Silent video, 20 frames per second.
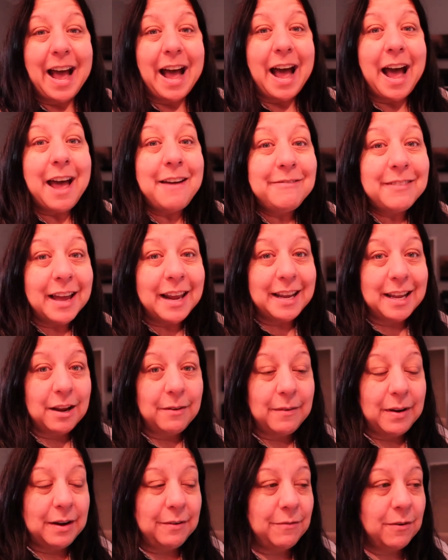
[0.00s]
I've got to
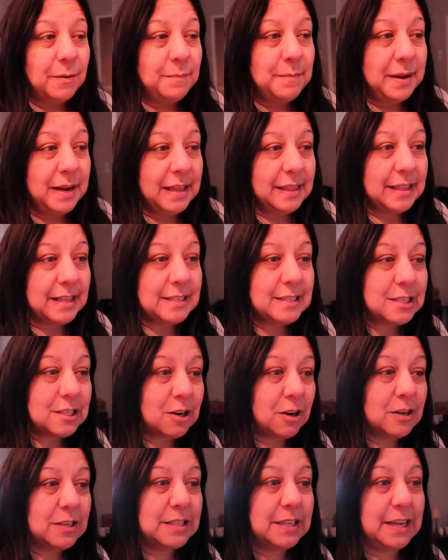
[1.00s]
get ready for a meeting that
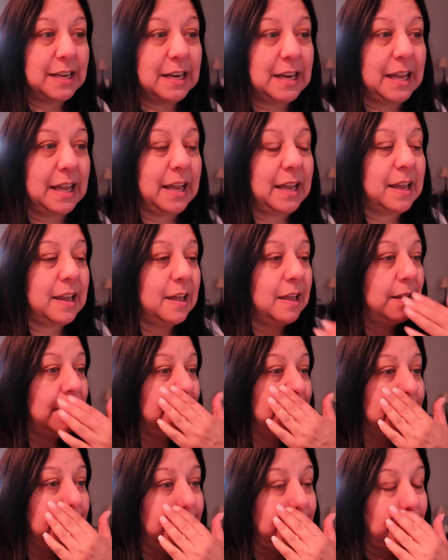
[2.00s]
starts in like
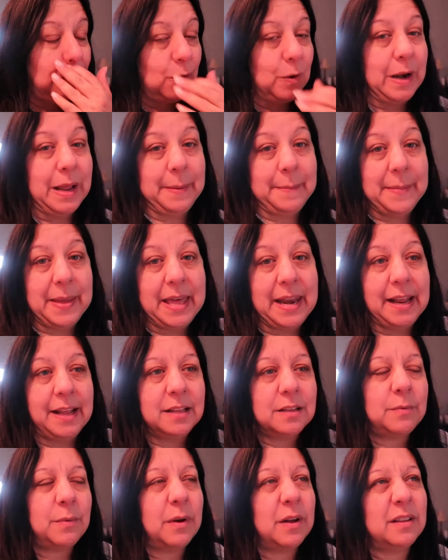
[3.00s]
40
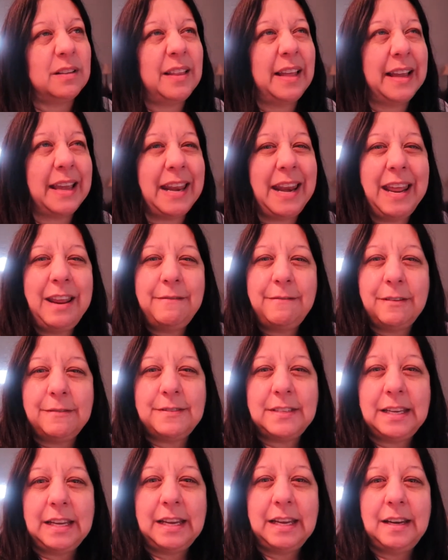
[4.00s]
minutes. Well, like at
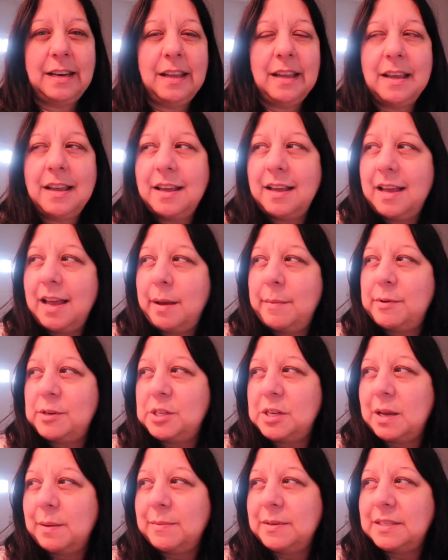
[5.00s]
8.15, how
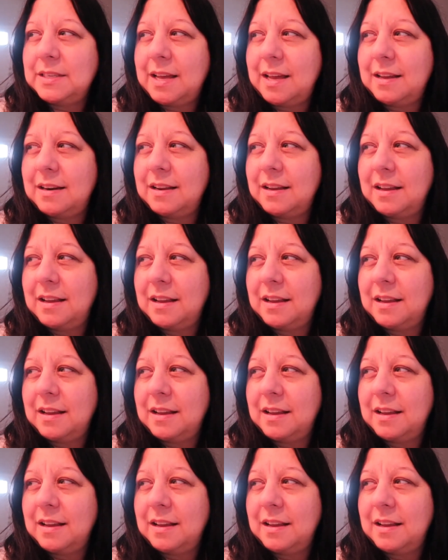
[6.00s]
much time is that?